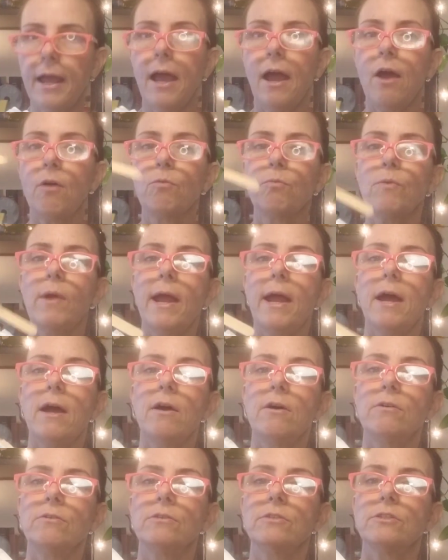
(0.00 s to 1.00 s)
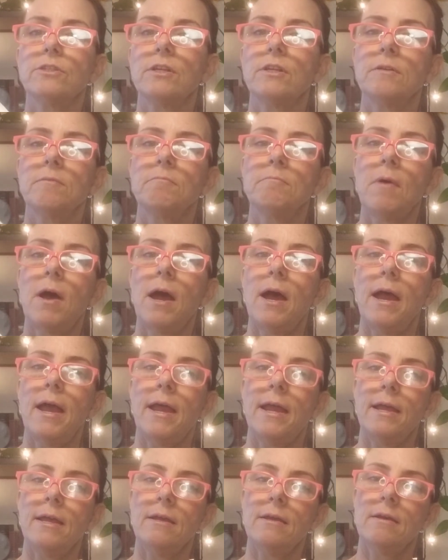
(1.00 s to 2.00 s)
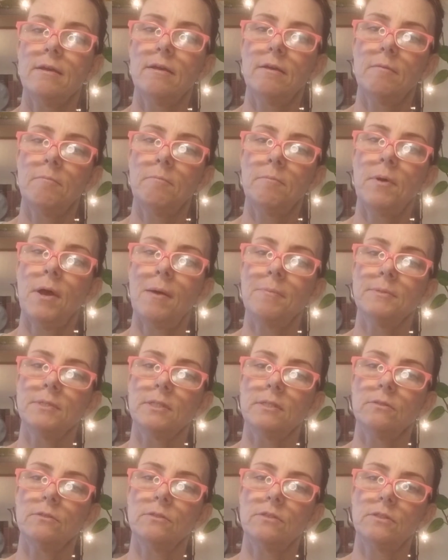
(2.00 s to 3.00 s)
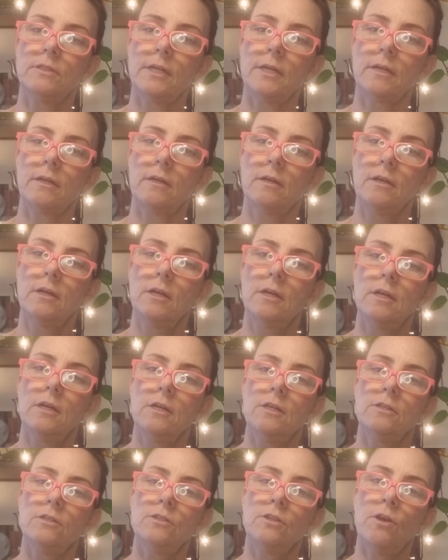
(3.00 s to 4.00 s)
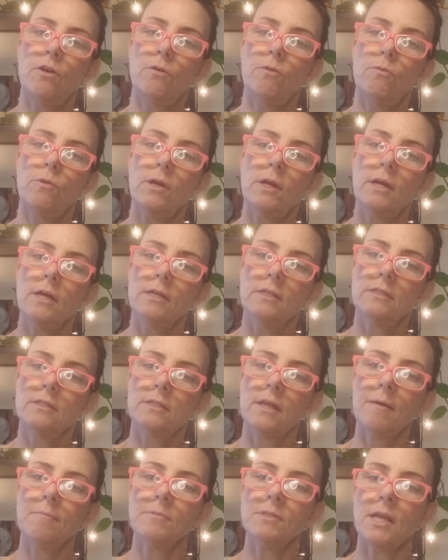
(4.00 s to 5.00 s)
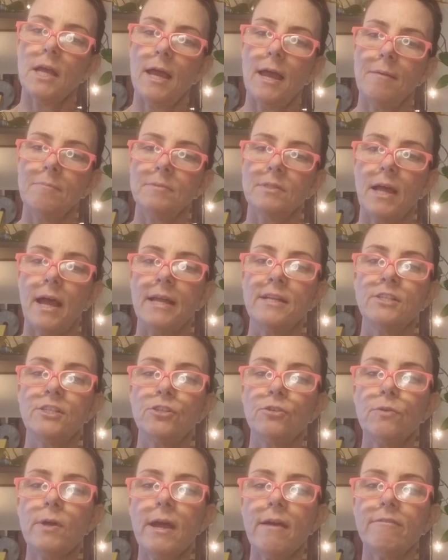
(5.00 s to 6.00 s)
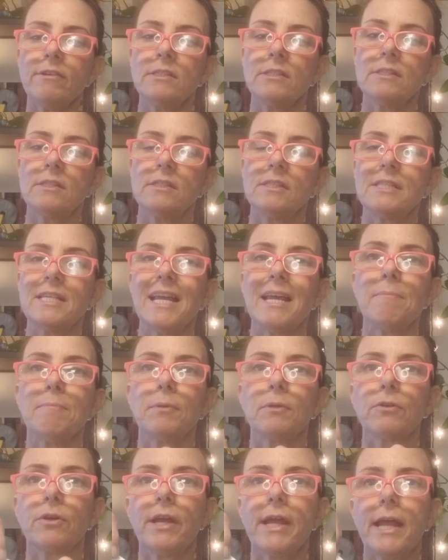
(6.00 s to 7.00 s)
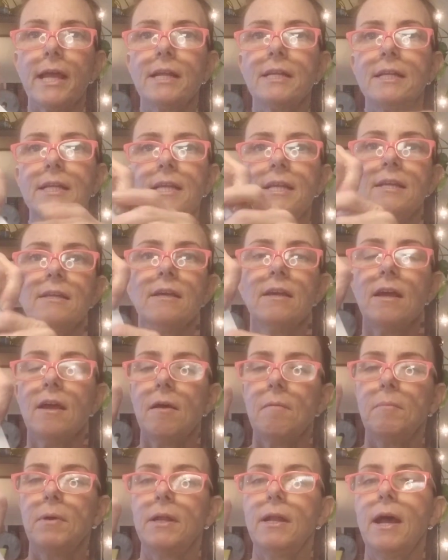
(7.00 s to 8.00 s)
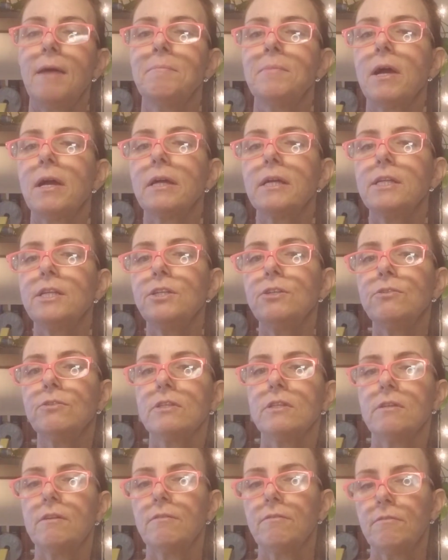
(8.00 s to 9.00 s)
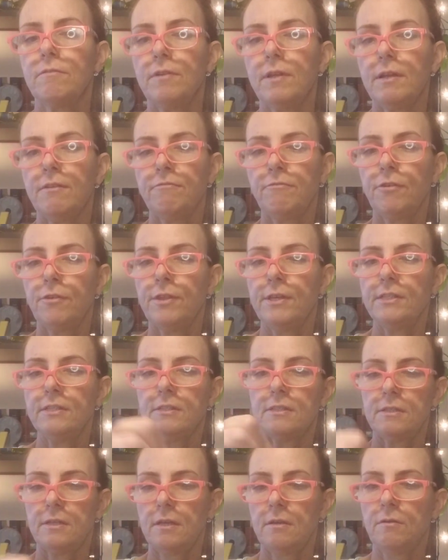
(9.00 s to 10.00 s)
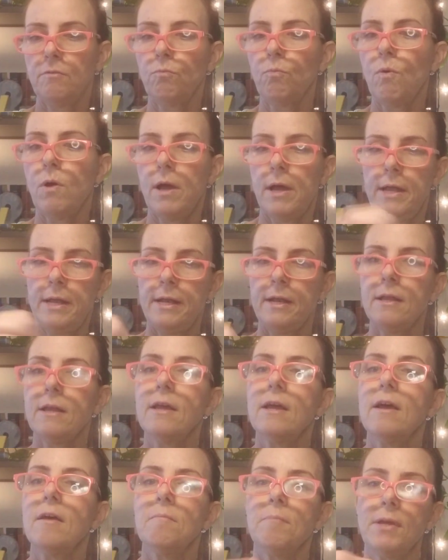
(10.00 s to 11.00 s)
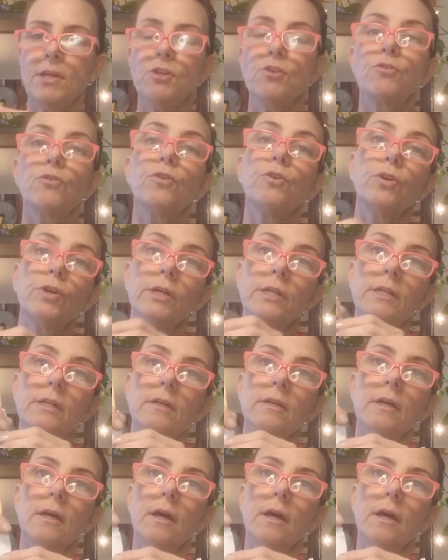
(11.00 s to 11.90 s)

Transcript: around my popsicle stick. So sometimes I do have a stapler handy, but I'm not going to use it for this one. But you could,